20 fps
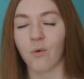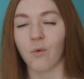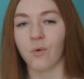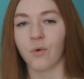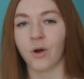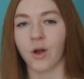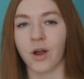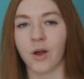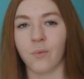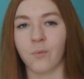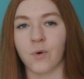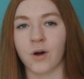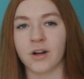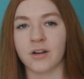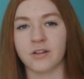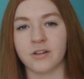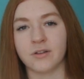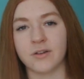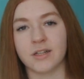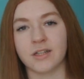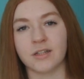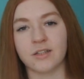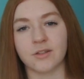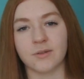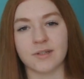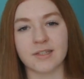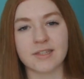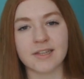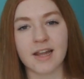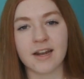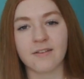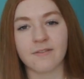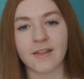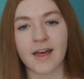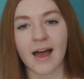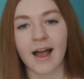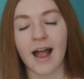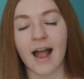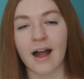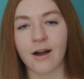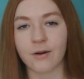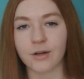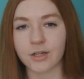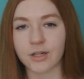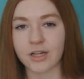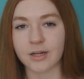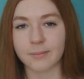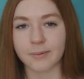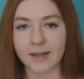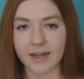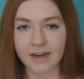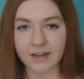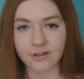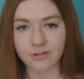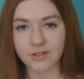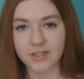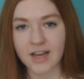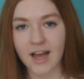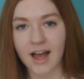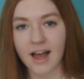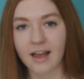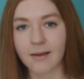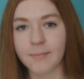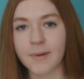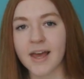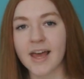or what are you going to do instead of that, how are you going to plan out your time.